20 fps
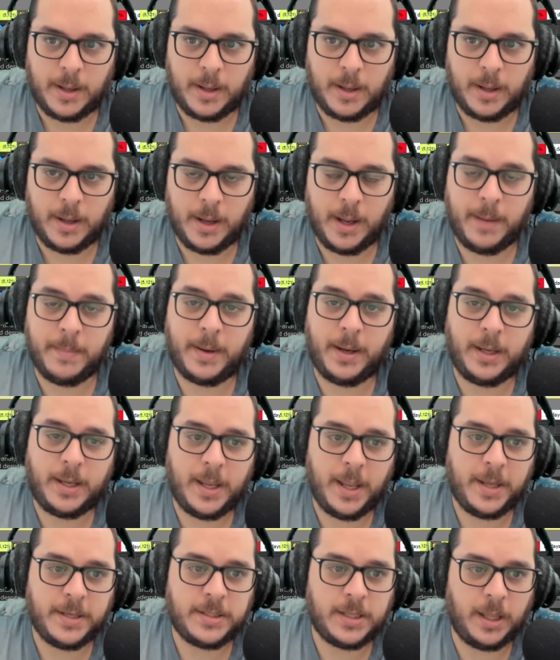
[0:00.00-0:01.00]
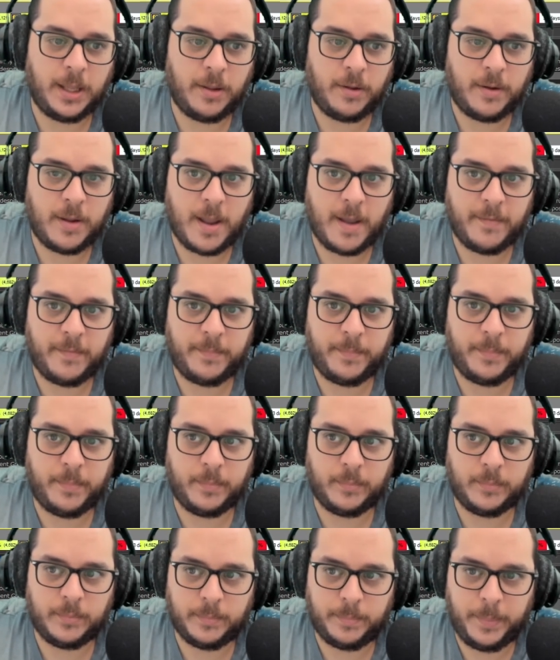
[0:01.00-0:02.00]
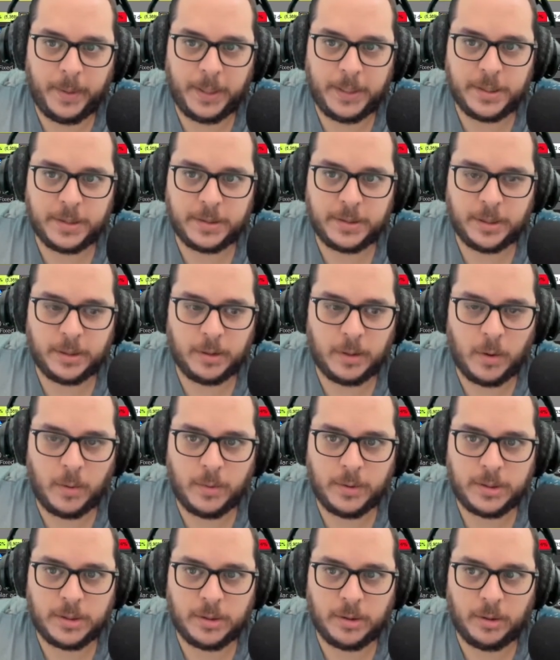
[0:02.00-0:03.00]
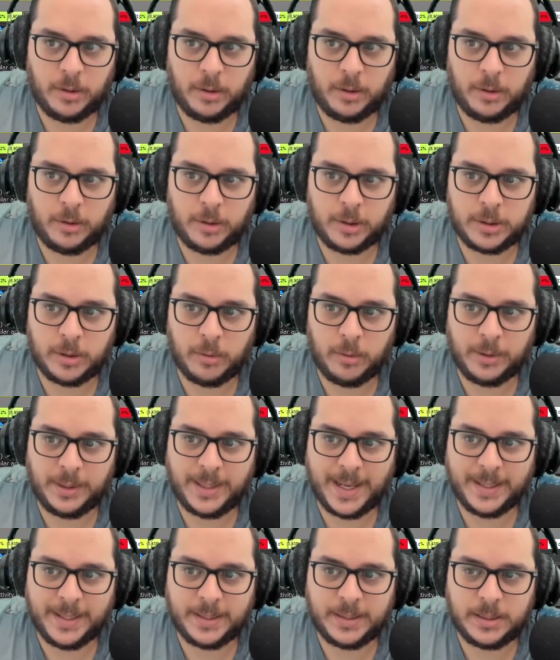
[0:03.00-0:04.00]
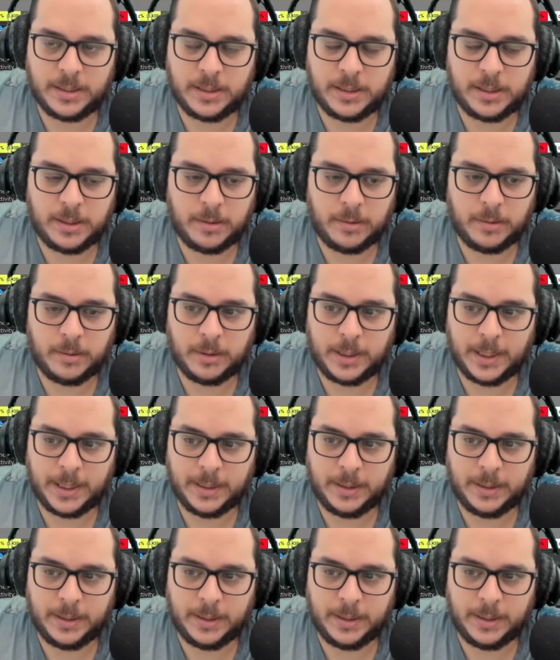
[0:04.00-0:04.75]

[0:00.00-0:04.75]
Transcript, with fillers: In my case, I don't have pictures in those, so it doesn't look that, that